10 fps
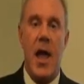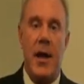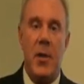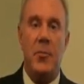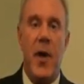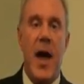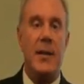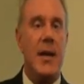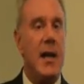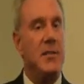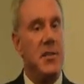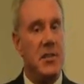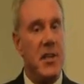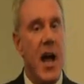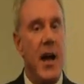an impact on
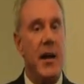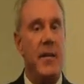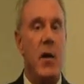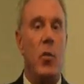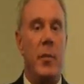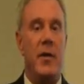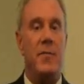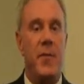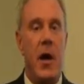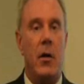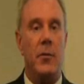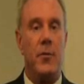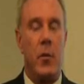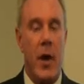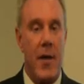society that will be
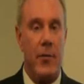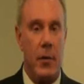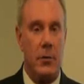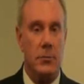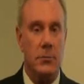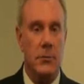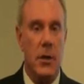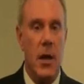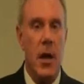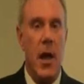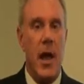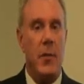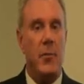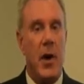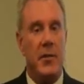felt forever,
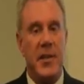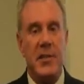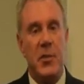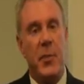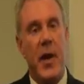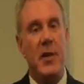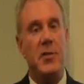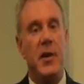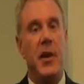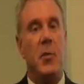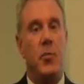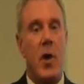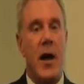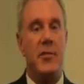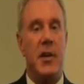and participation in a
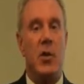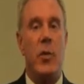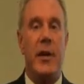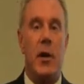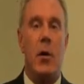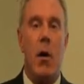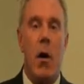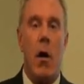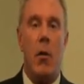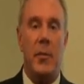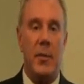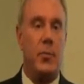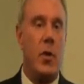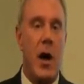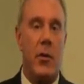project we can all be
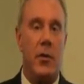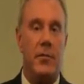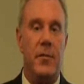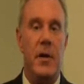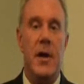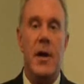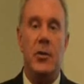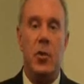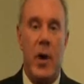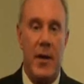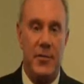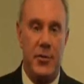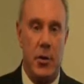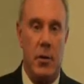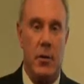proud of to have
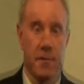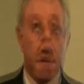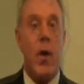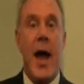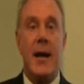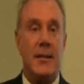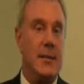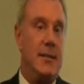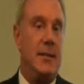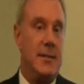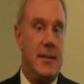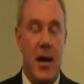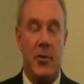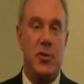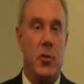served. Curaxis has
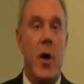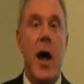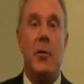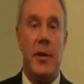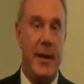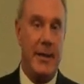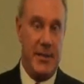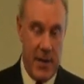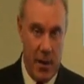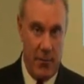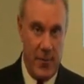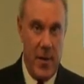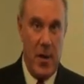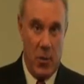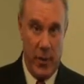surrounded itself
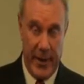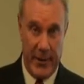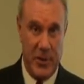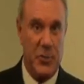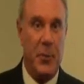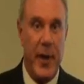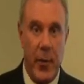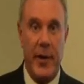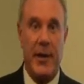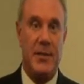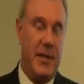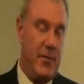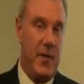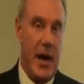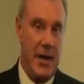with experienced
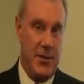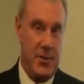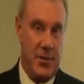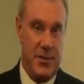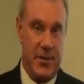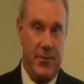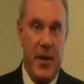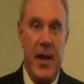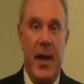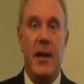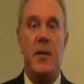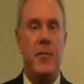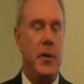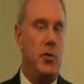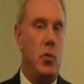advisors,
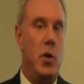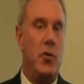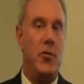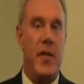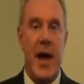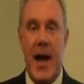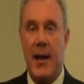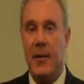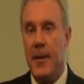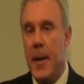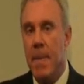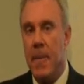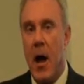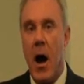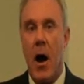individuals that
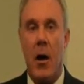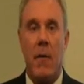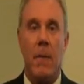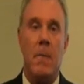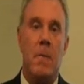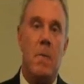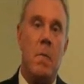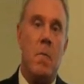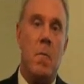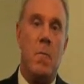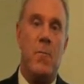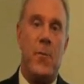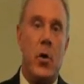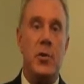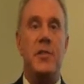are
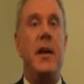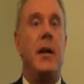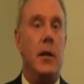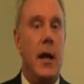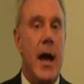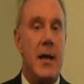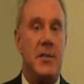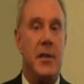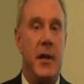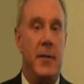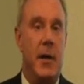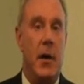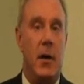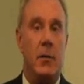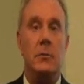first in class in
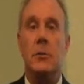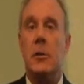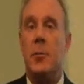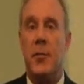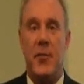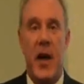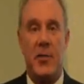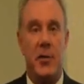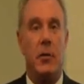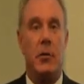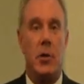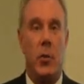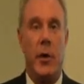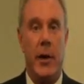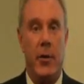their professional
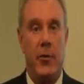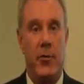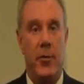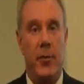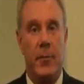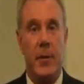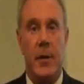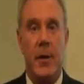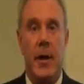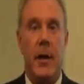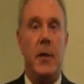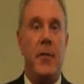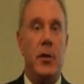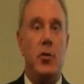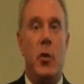careers,
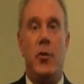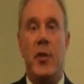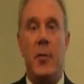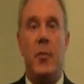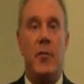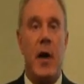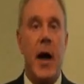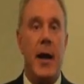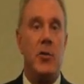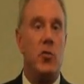individuals that provide